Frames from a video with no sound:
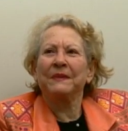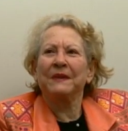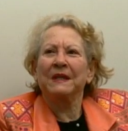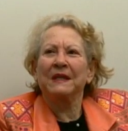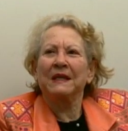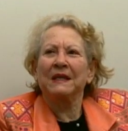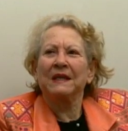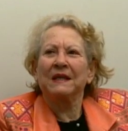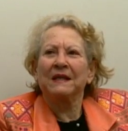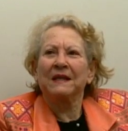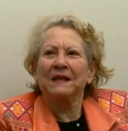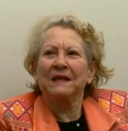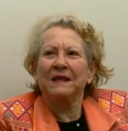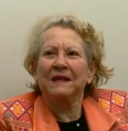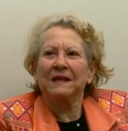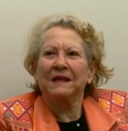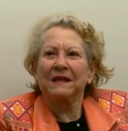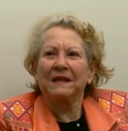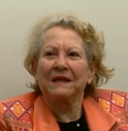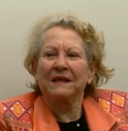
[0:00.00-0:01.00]

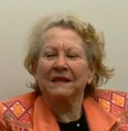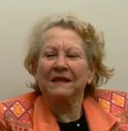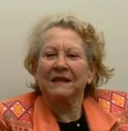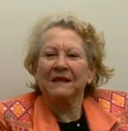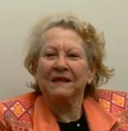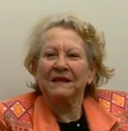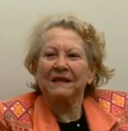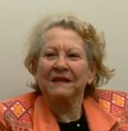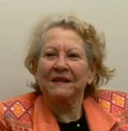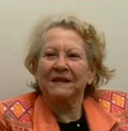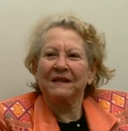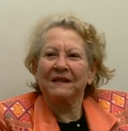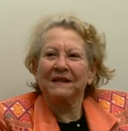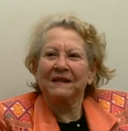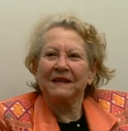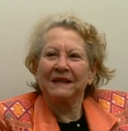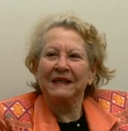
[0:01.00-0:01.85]
No one is speaking in this clip.